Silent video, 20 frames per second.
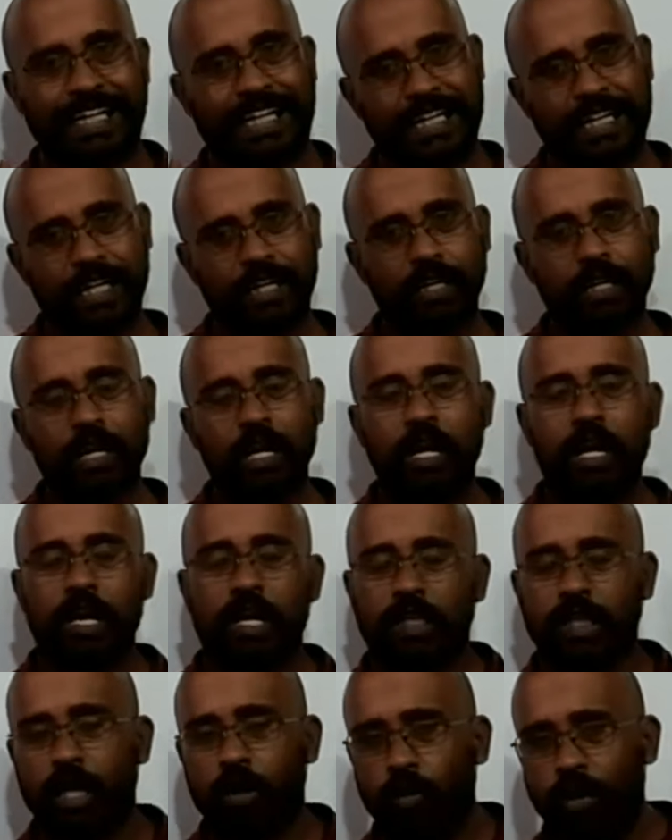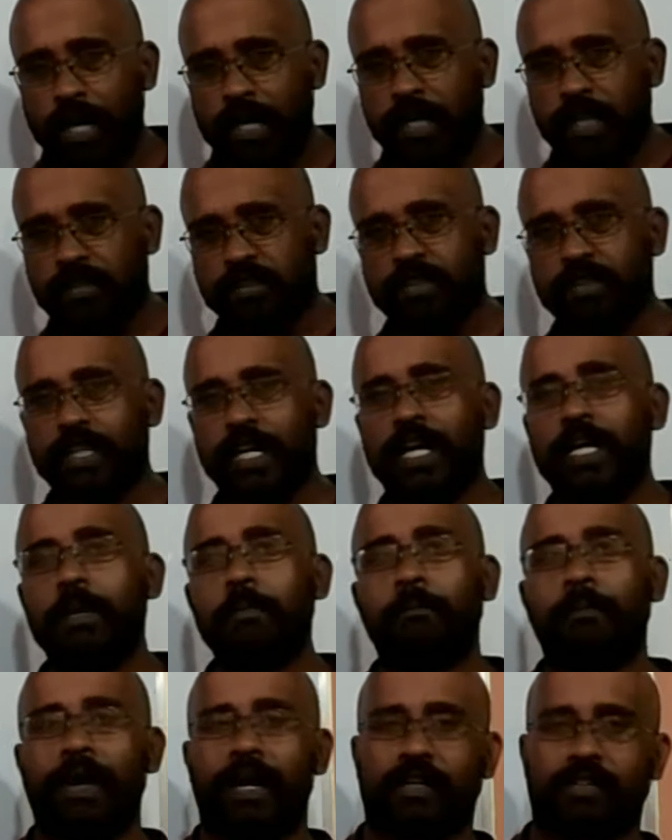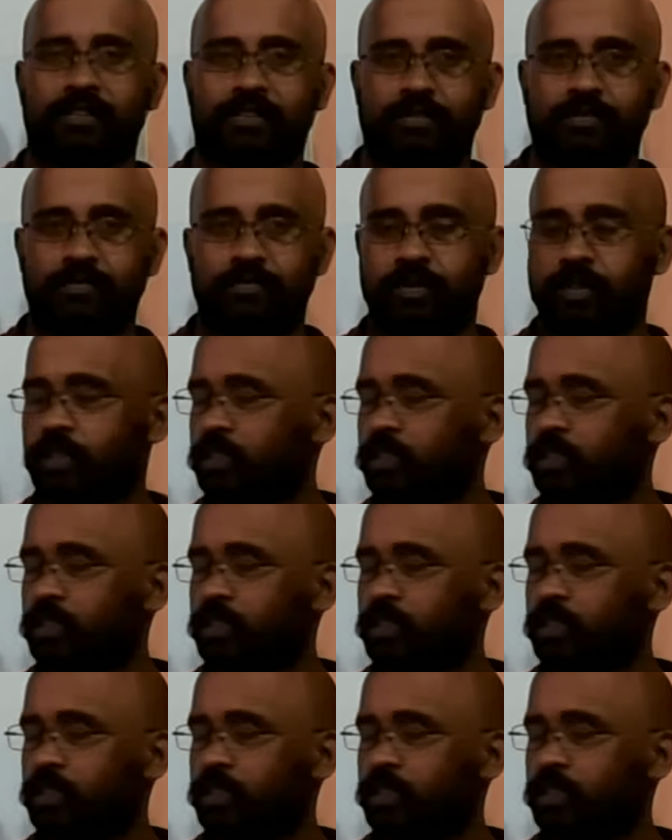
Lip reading: Clear? Now let us see the impacts.